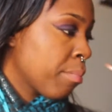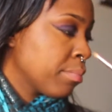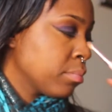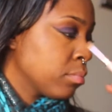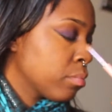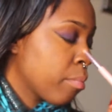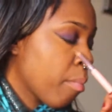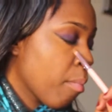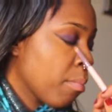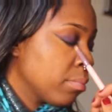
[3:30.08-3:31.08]
And that's
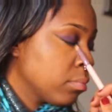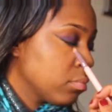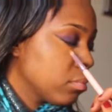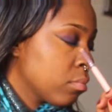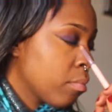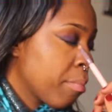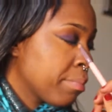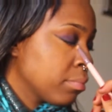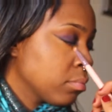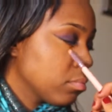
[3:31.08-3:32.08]
on purpose
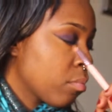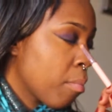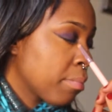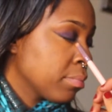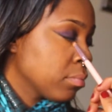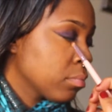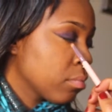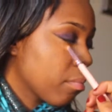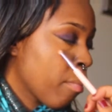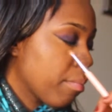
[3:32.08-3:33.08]
because I just think it
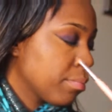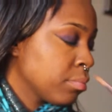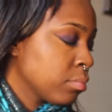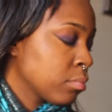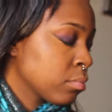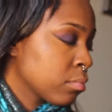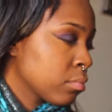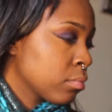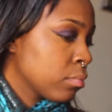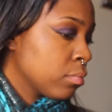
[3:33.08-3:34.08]
looks crazy.
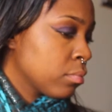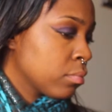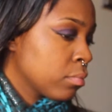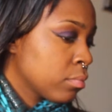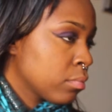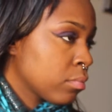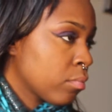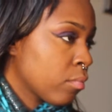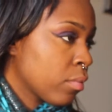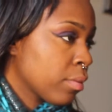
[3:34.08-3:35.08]
I actually
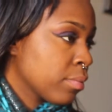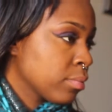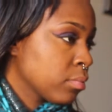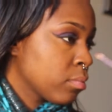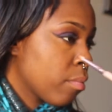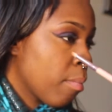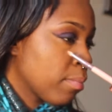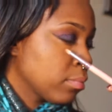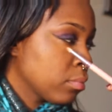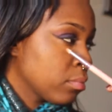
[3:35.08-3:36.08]
used
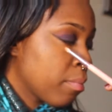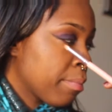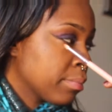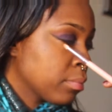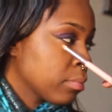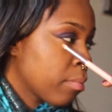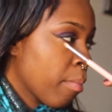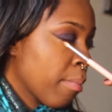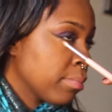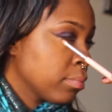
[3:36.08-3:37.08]
MAC's Studio
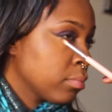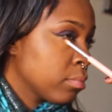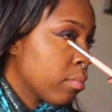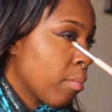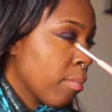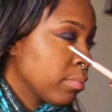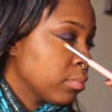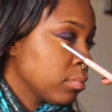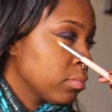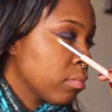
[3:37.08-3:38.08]
Finish Concealer
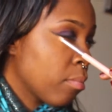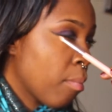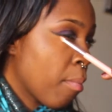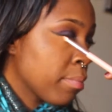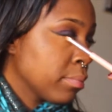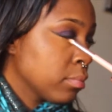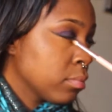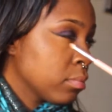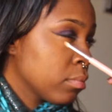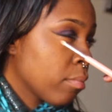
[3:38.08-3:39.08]
in
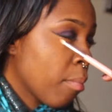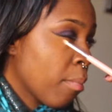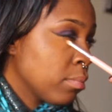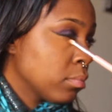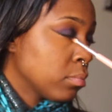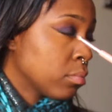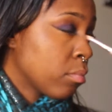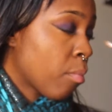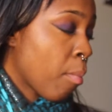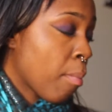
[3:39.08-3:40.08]

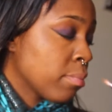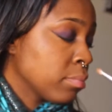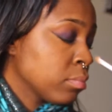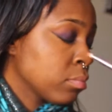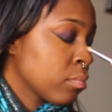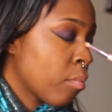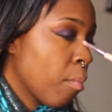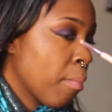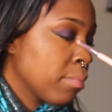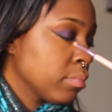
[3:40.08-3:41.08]
NW45 for this,
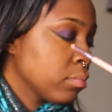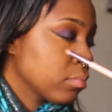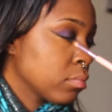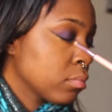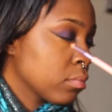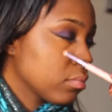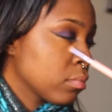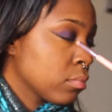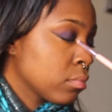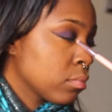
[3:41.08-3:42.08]
and it worked
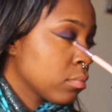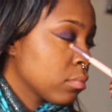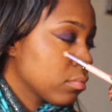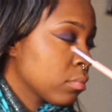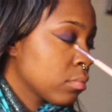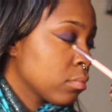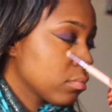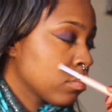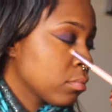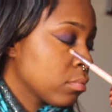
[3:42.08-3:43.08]
great for her skin
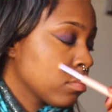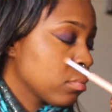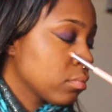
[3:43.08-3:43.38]
tone.